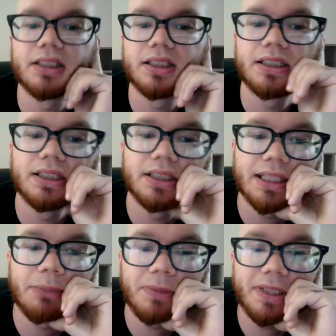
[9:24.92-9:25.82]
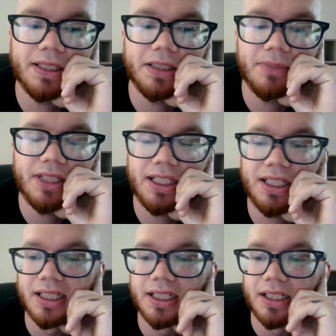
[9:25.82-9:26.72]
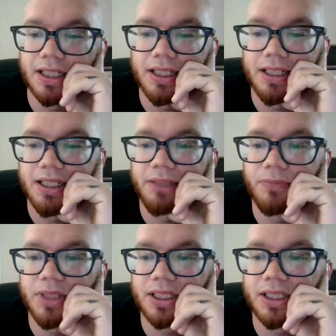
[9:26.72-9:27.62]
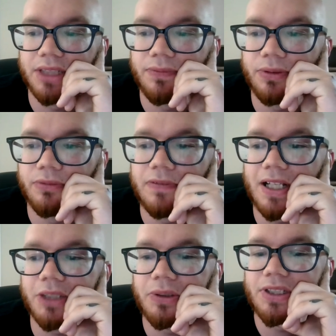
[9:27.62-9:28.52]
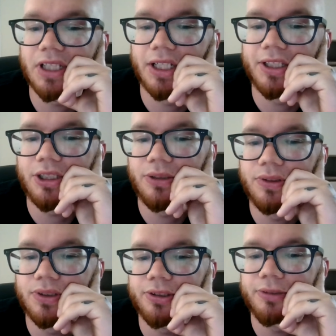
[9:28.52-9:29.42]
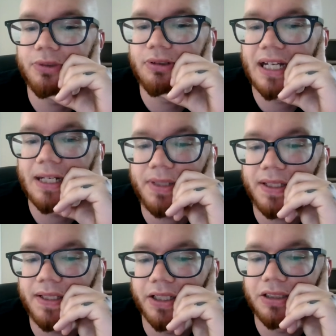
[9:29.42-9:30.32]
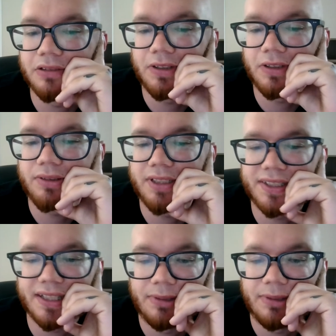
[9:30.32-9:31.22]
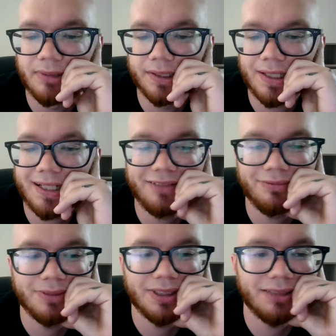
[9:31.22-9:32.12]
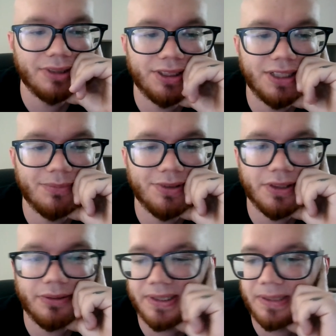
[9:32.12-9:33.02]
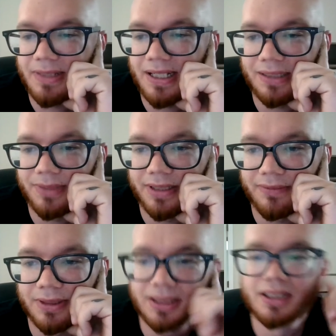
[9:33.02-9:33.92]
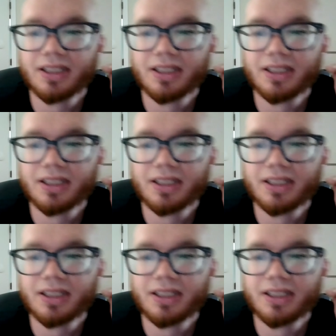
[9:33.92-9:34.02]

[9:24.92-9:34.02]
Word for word: uh, capital planning committee. Um, if you follow us on YouTube, you got a ping on your phone. It said we went live, uh, which James is always good about. I'm never,